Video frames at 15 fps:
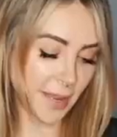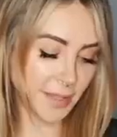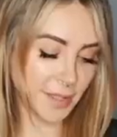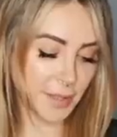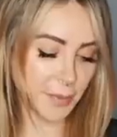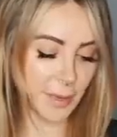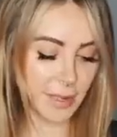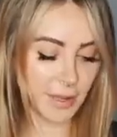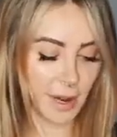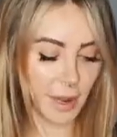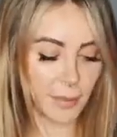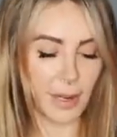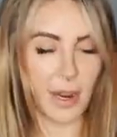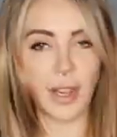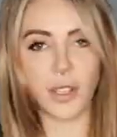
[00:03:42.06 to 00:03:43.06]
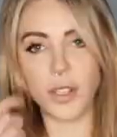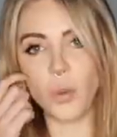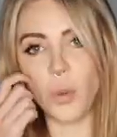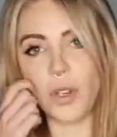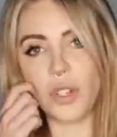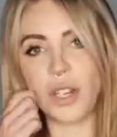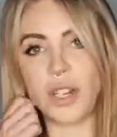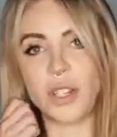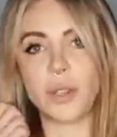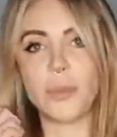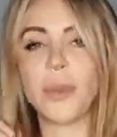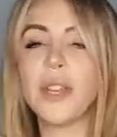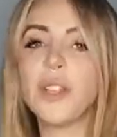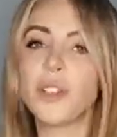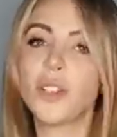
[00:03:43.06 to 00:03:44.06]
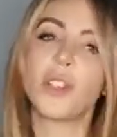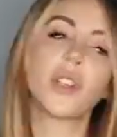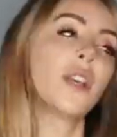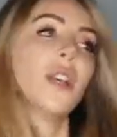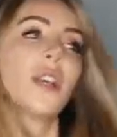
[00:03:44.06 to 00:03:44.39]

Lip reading: and you speed it up, it actually won't change the pitch.